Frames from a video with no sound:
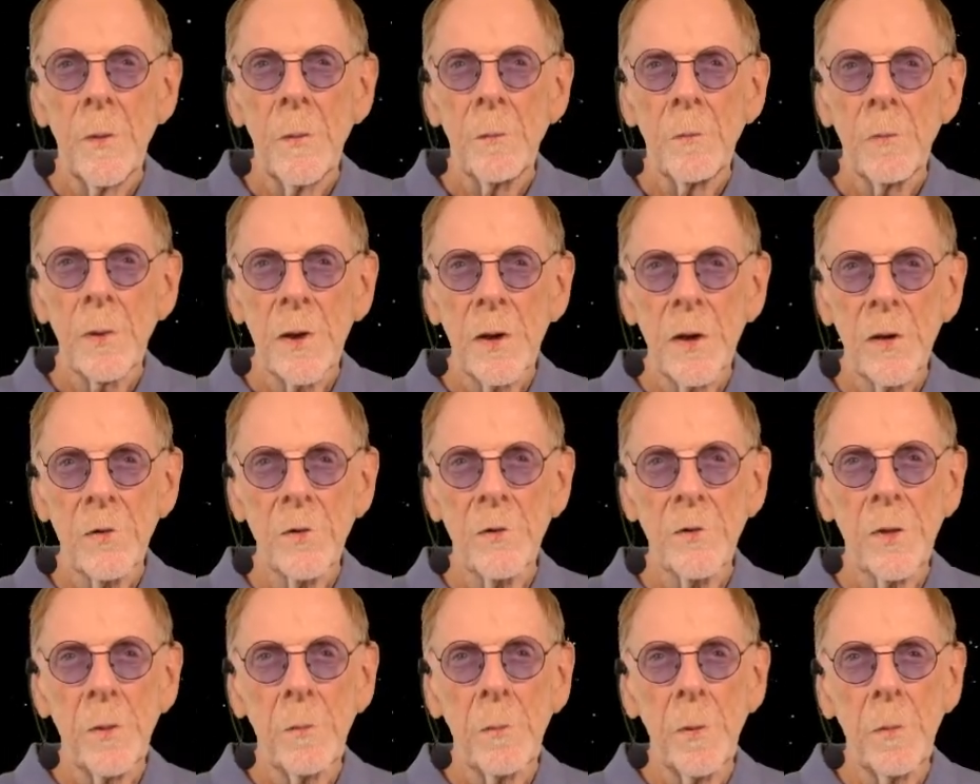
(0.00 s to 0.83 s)
Because
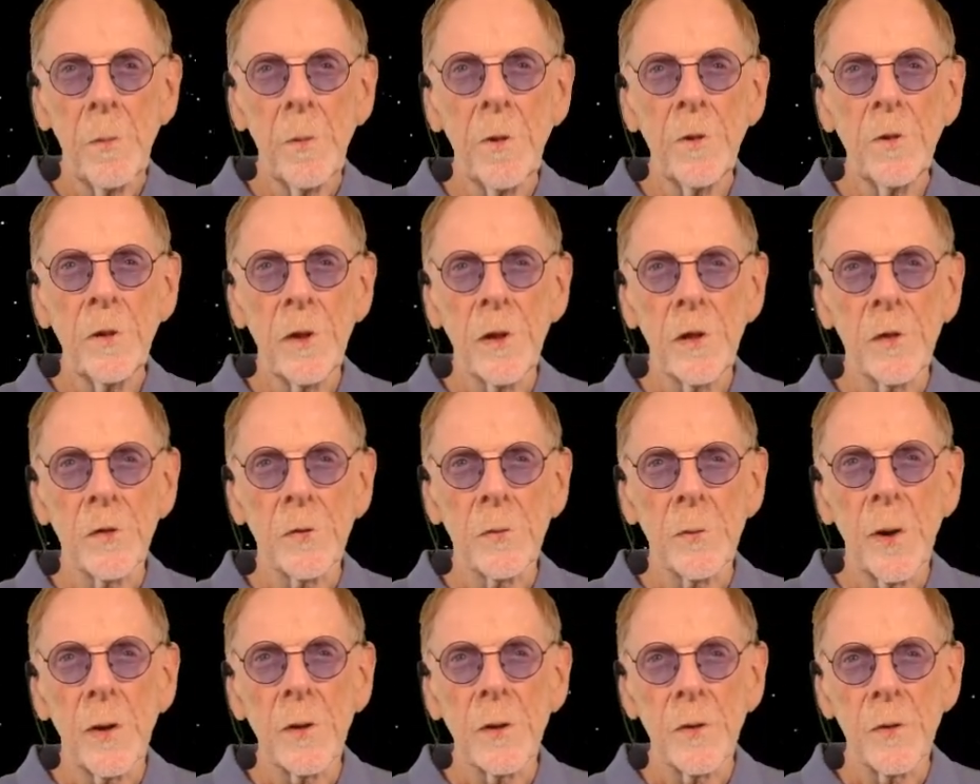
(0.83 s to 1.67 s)
of the publicity
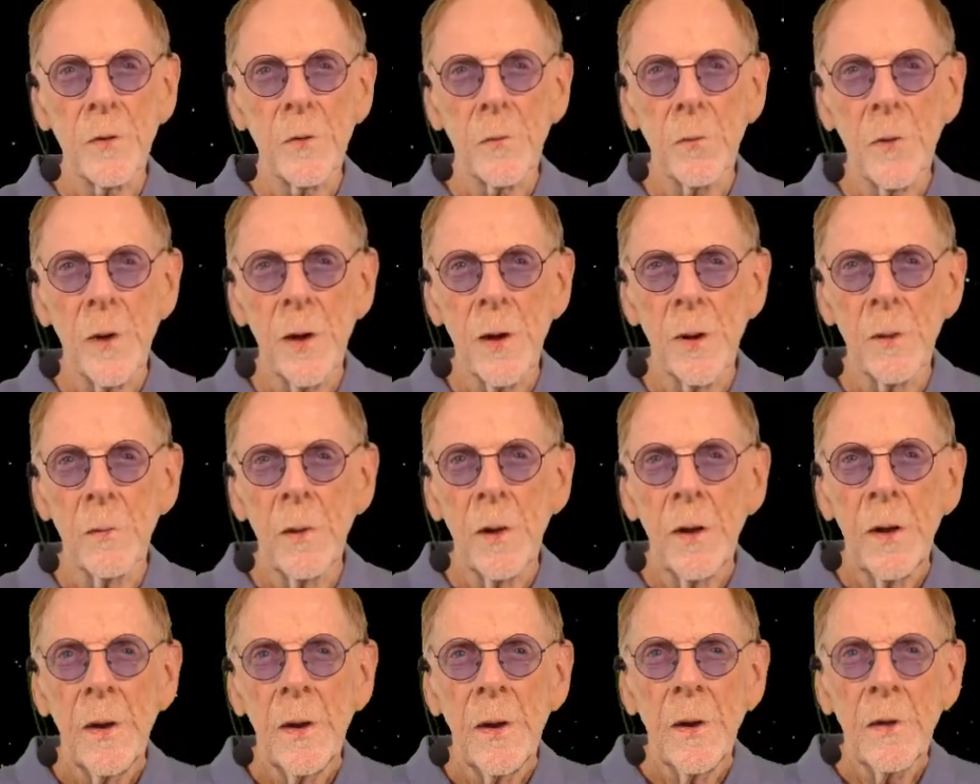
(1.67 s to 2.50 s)
surrounding the Webb,
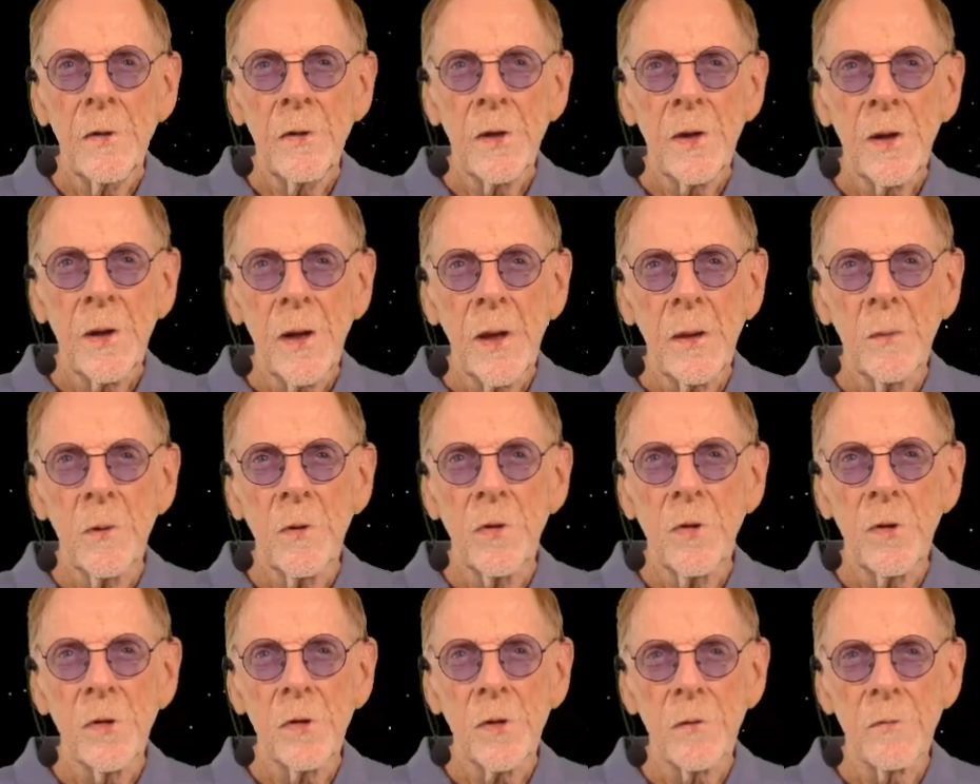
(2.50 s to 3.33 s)
seeing
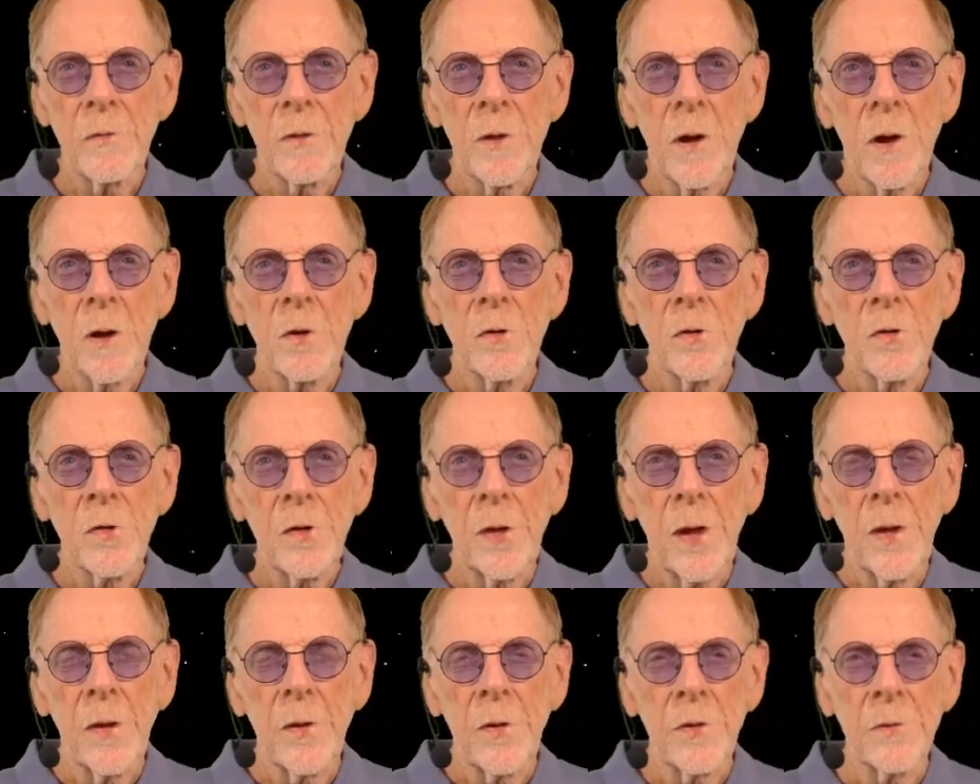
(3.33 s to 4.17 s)
images of
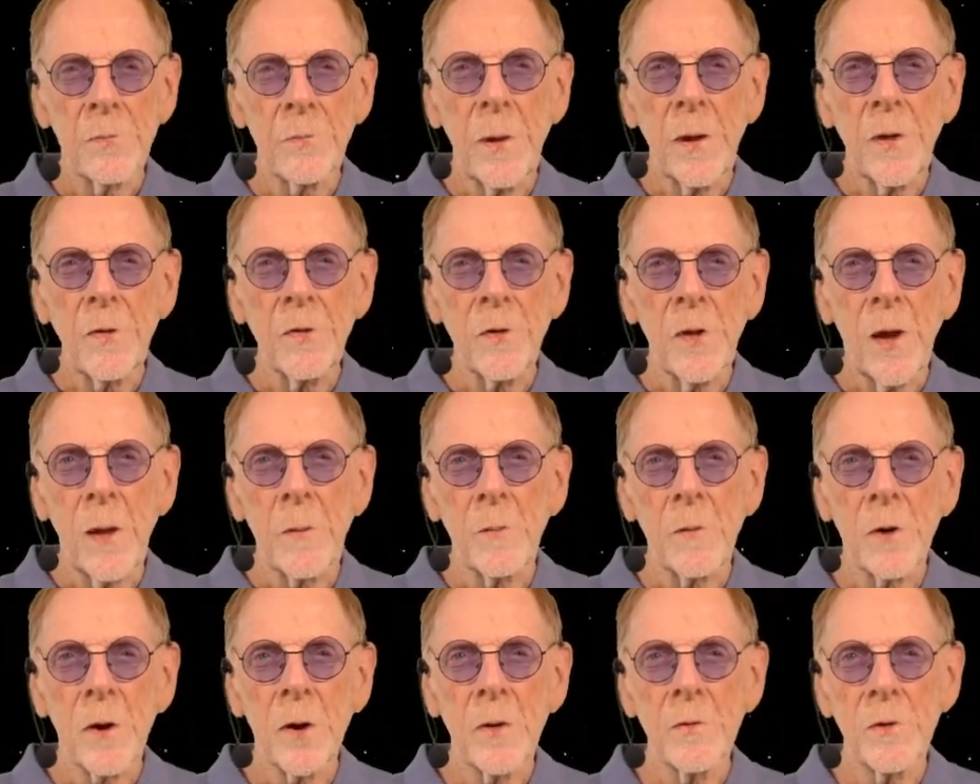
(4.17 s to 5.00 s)
large-scale
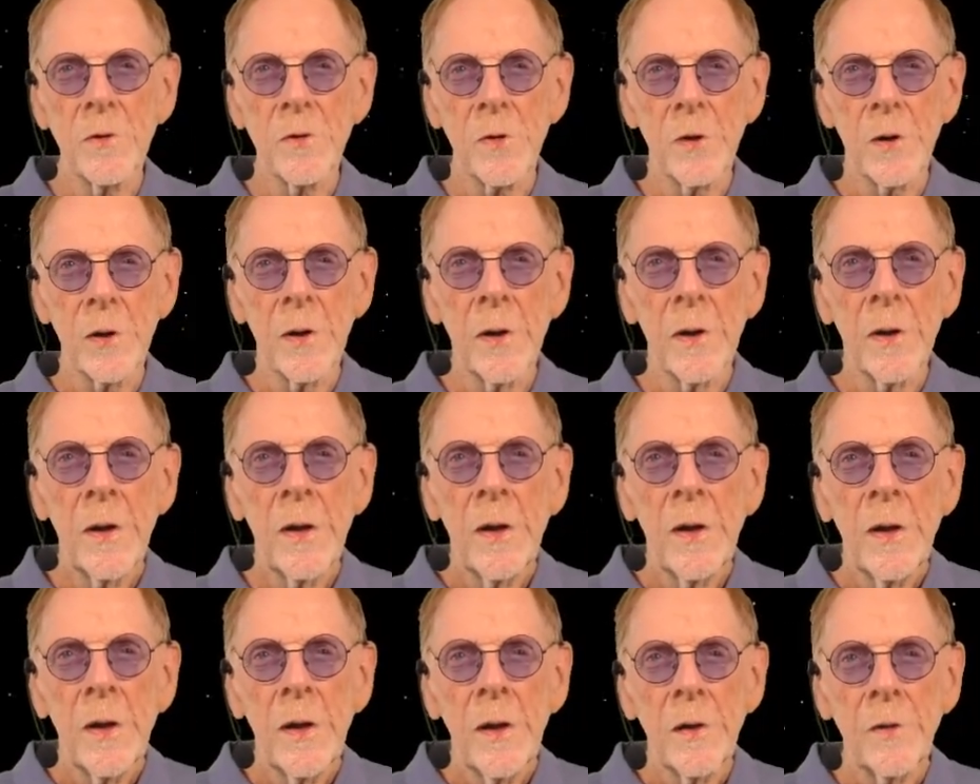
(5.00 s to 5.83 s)
space-time curvature
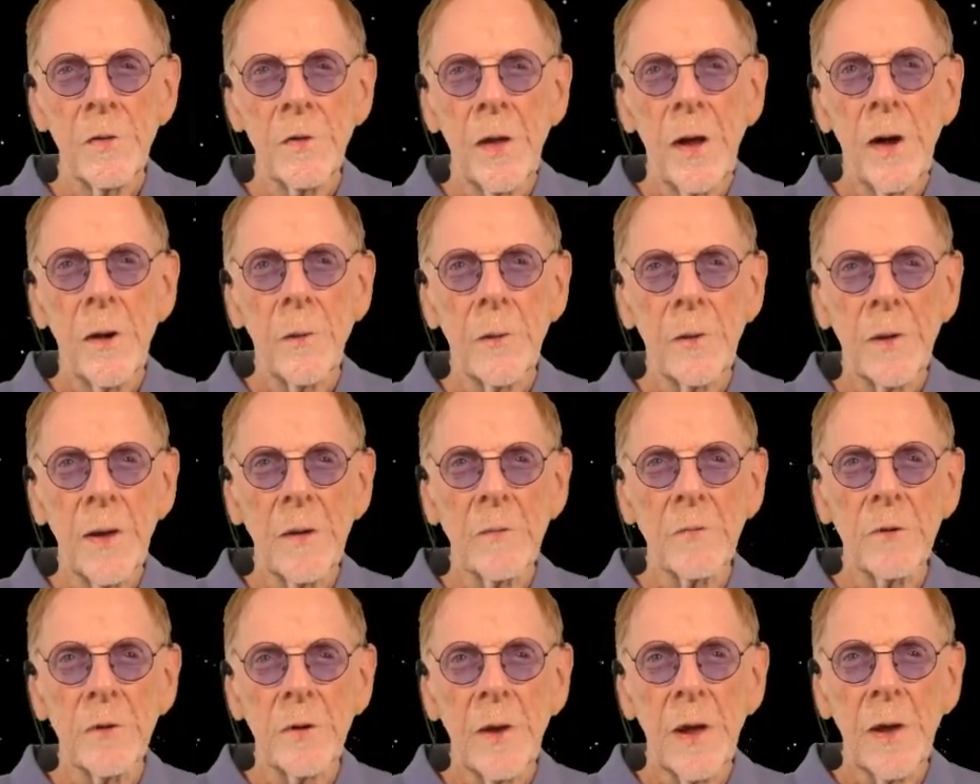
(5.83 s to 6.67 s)
is now an
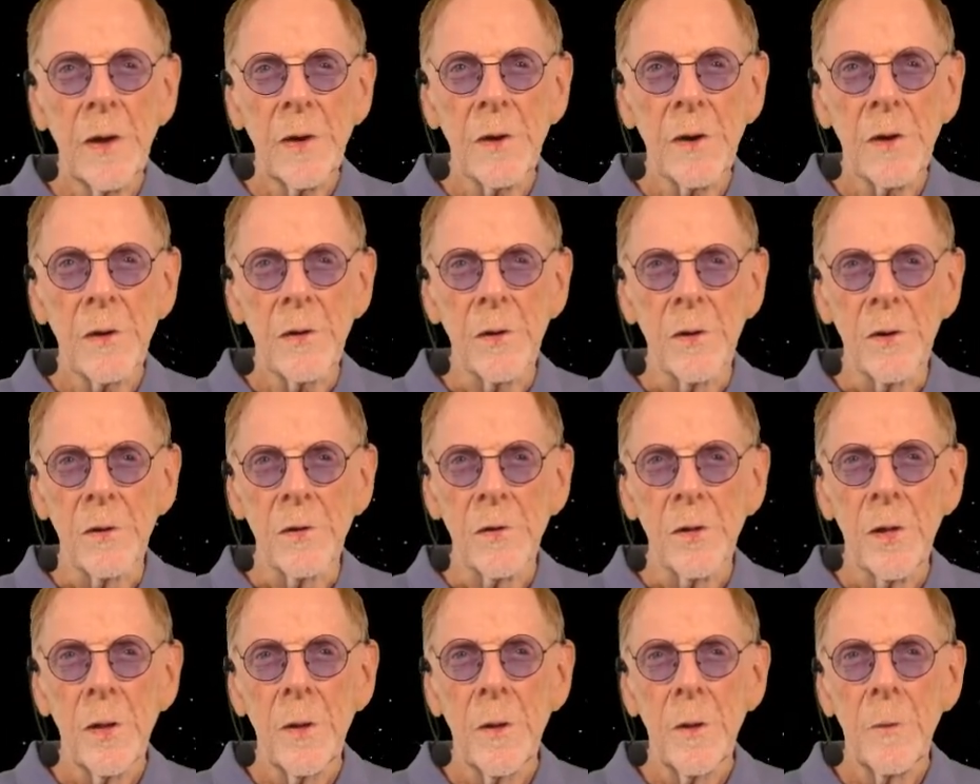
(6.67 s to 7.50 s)
everyday
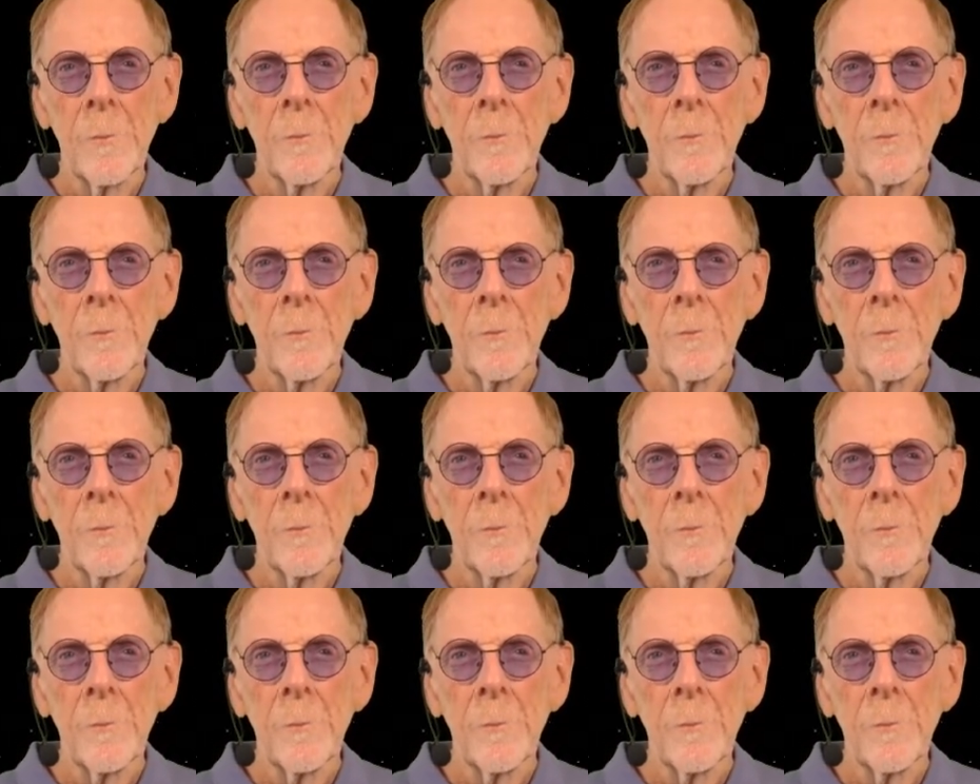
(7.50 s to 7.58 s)
occurrence.